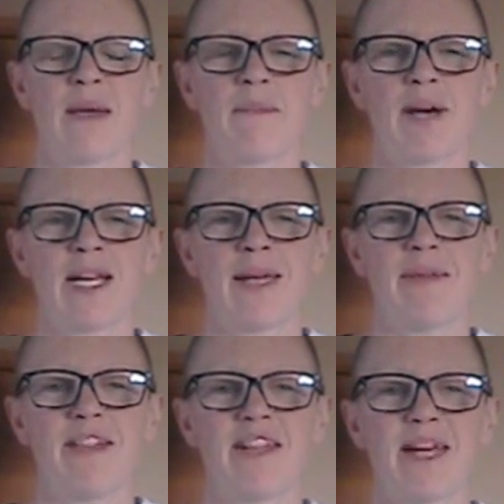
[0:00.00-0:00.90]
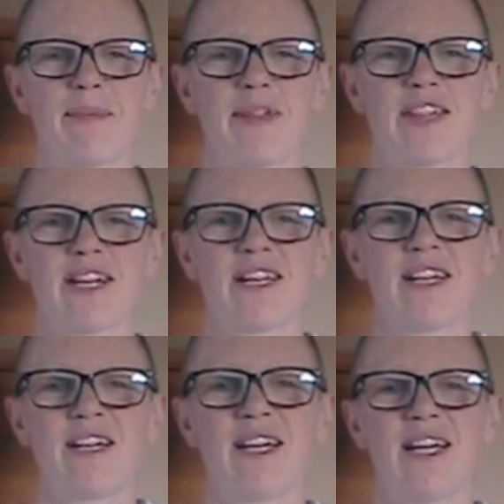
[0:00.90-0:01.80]
My name is Naupasana,
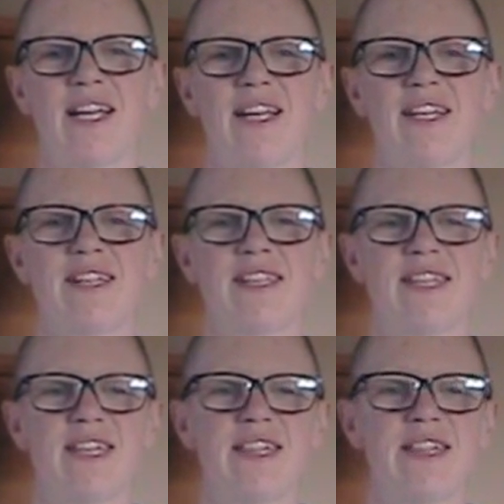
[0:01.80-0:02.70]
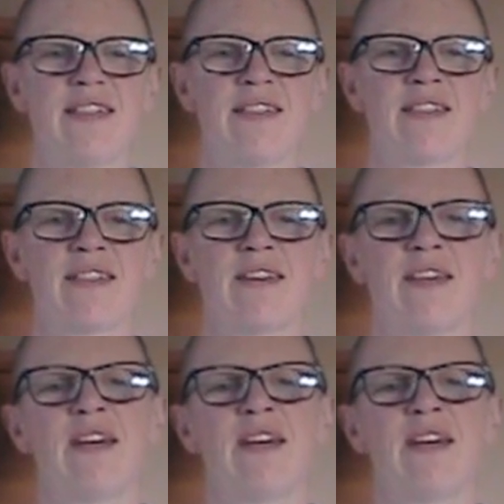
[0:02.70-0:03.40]
and this is